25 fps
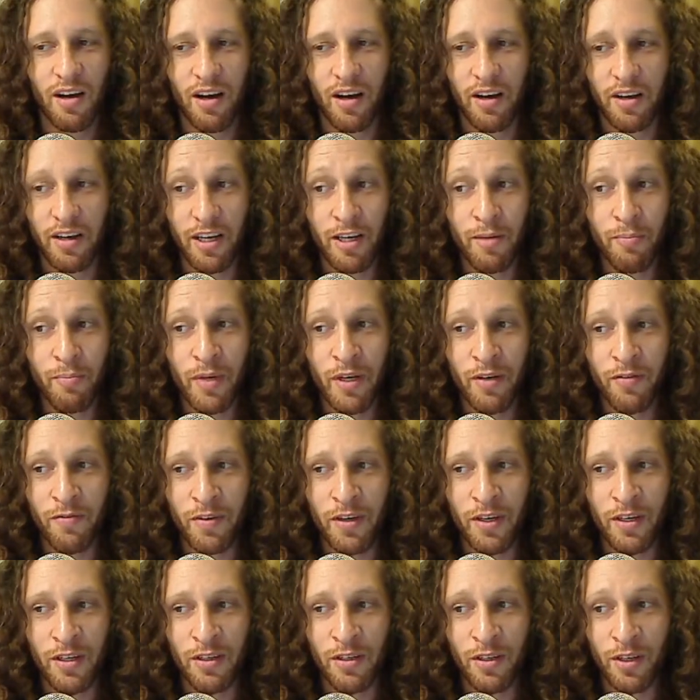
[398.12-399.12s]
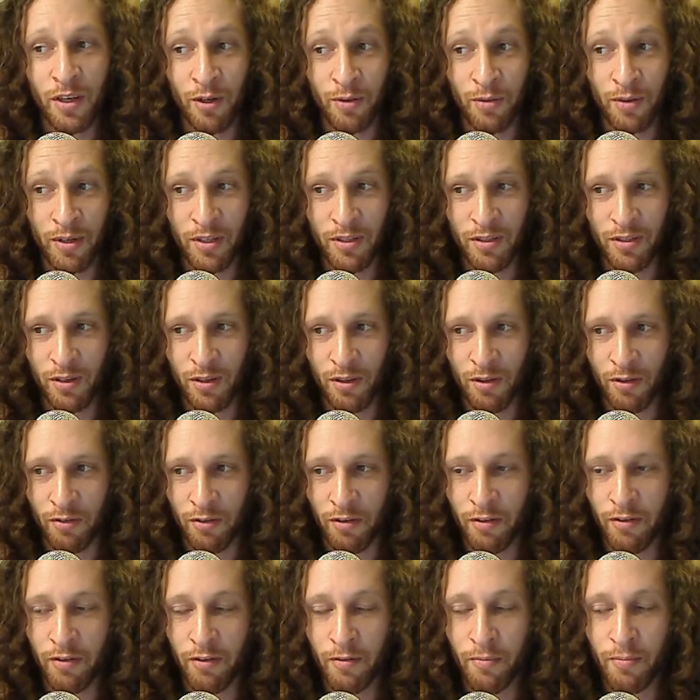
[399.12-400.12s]
I keep my feet going to the
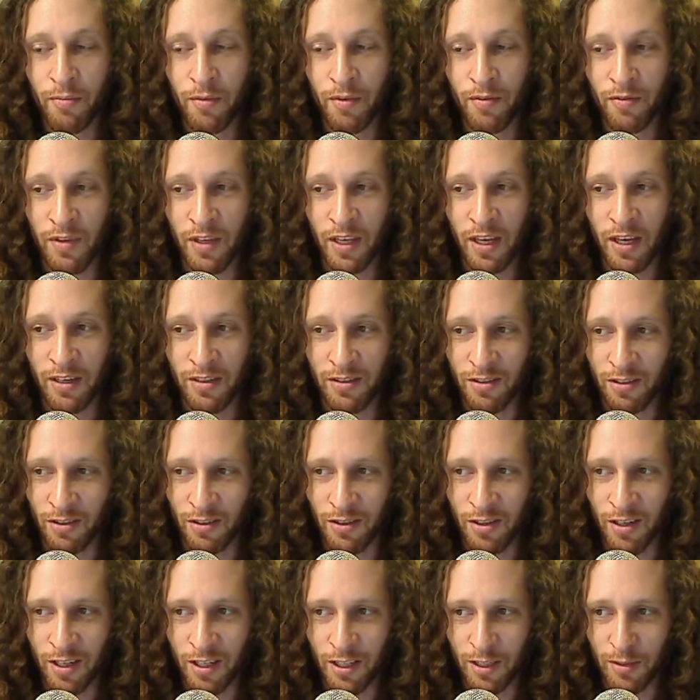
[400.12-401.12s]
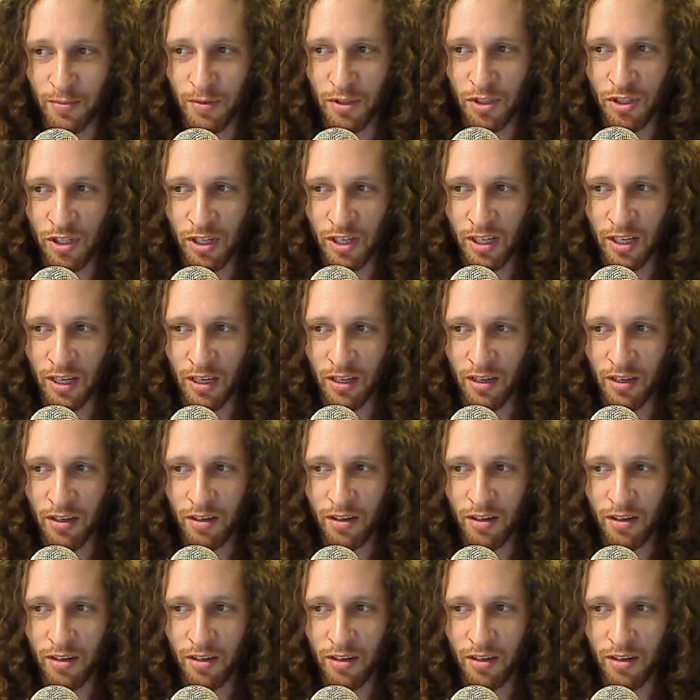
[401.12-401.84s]
rhythm of the exercise machine.